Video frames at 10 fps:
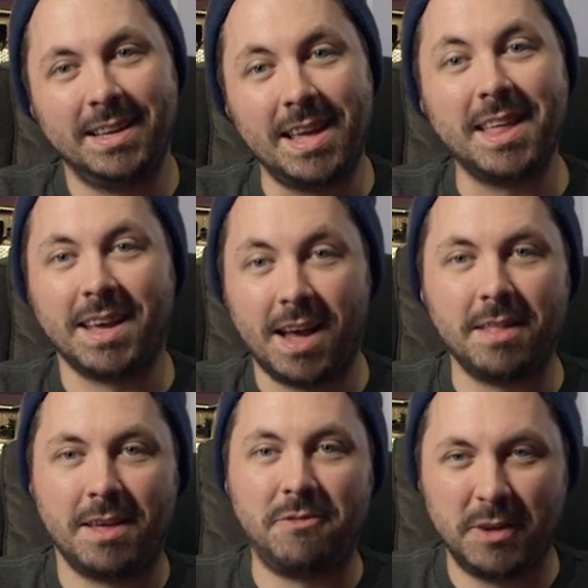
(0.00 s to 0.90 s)
Yeah,
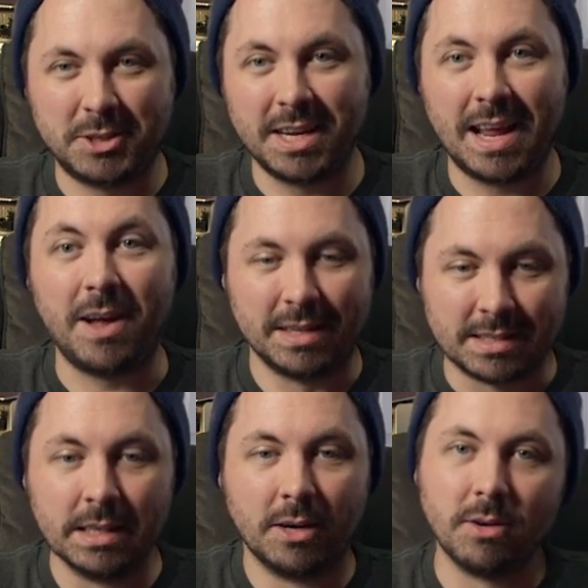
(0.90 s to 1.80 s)
they fished it out. It's
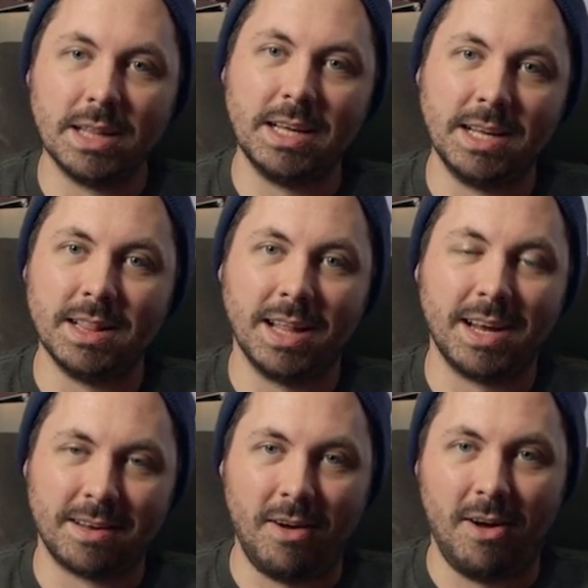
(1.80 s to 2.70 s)
literally
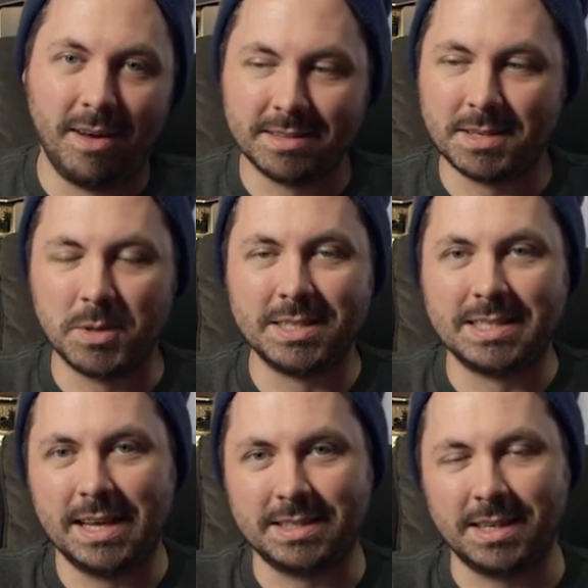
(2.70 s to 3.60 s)
like on someone's
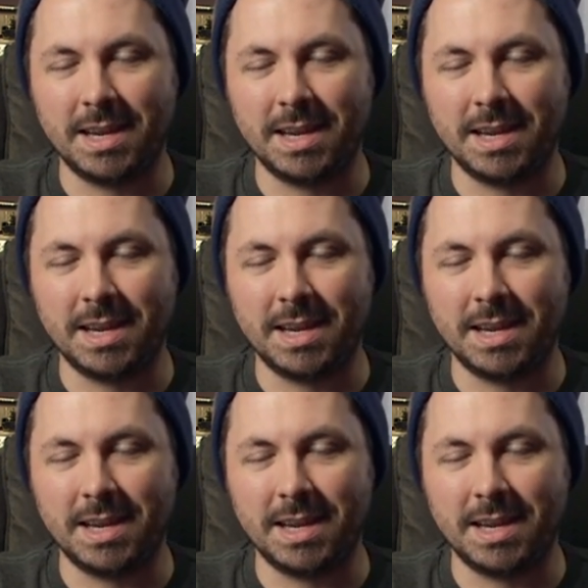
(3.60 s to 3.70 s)
desk